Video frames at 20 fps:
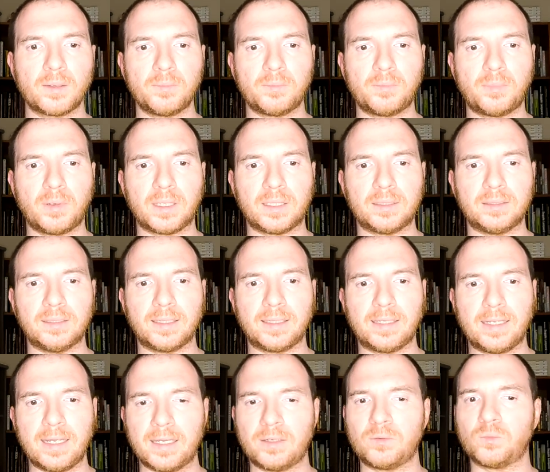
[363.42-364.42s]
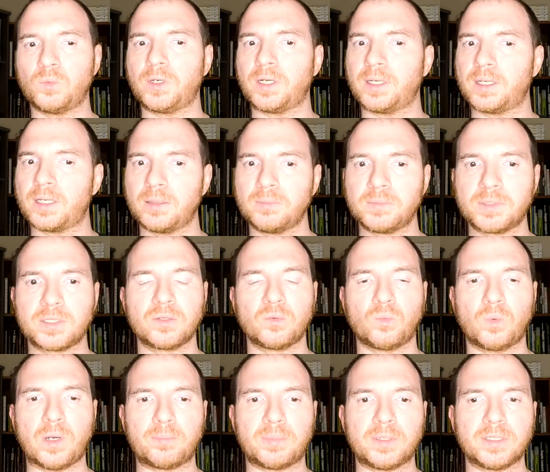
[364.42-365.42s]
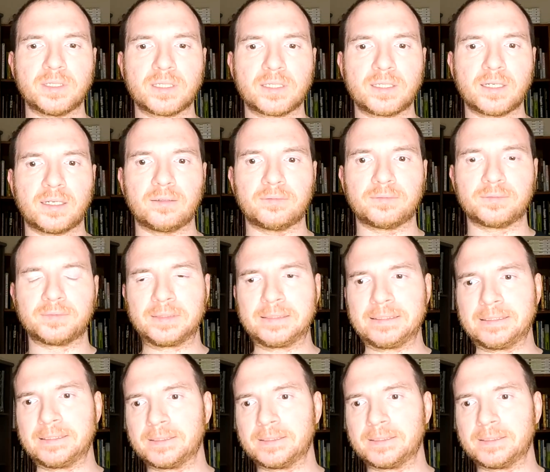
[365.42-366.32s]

But again, when it comes to the weapon stuff,